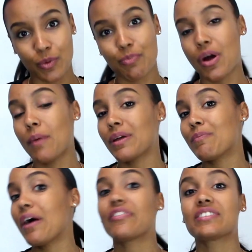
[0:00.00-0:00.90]
We're probably
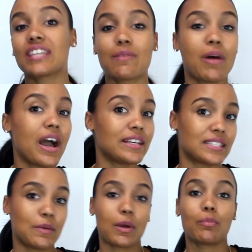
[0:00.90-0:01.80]
about the same height,
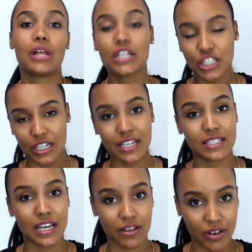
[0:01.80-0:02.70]
same complexion,
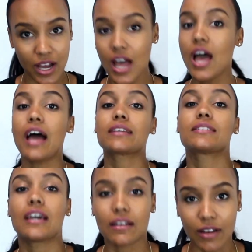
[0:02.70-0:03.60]
etc.,
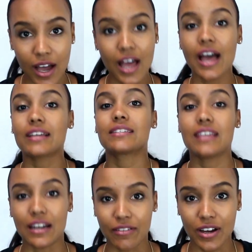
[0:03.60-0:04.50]
etc.,
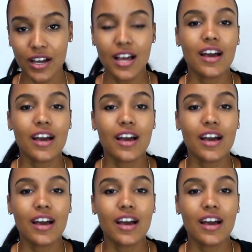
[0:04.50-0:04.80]
etc.